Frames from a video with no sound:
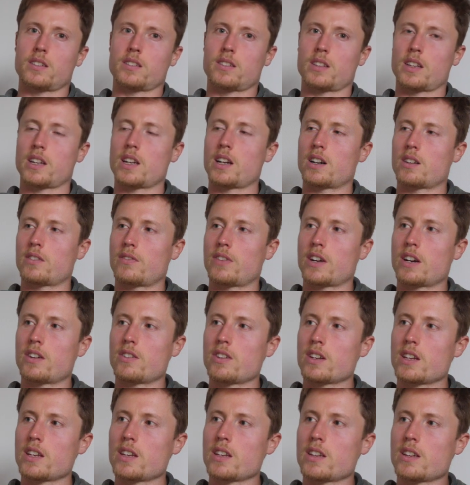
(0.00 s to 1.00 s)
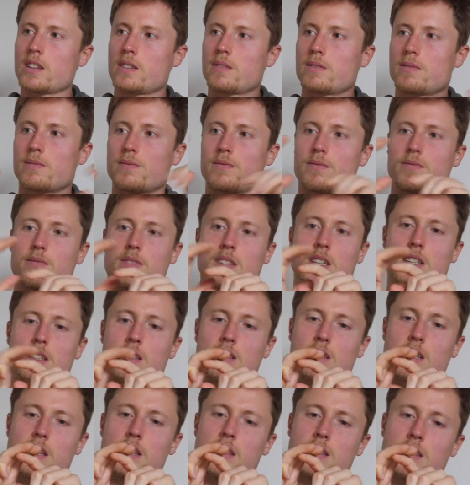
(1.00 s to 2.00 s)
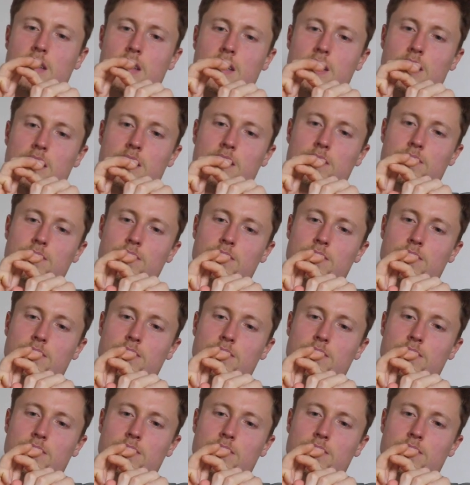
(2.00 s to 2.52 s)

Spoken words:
They are very, they